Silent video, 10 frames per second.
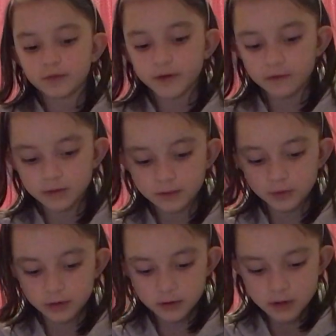would be the hard
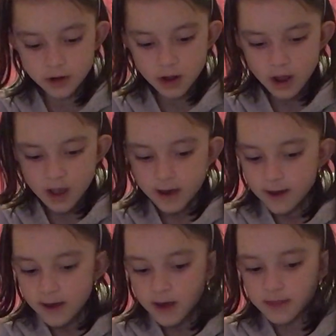part.
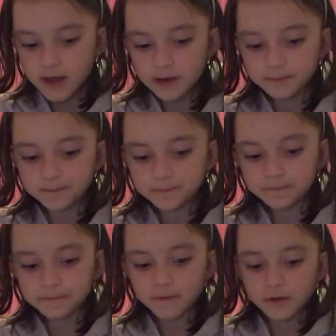And then
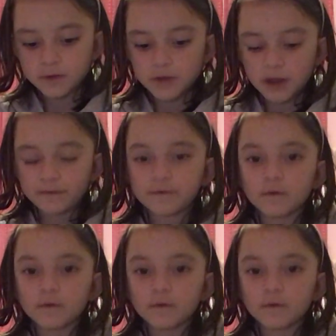you keep